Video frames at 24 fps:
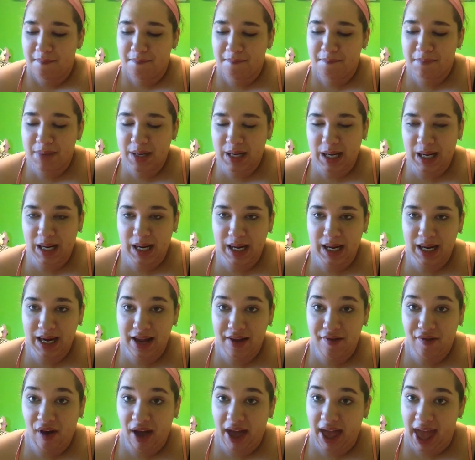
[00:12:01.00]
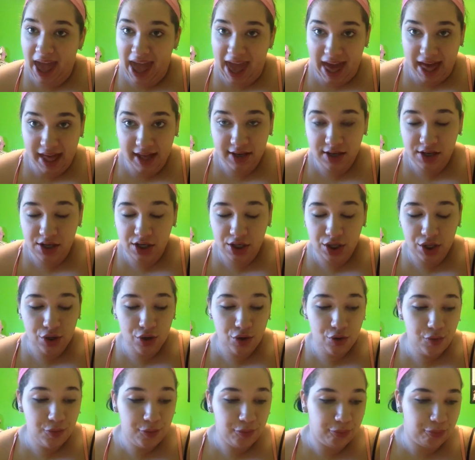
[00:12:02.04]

but if I had to,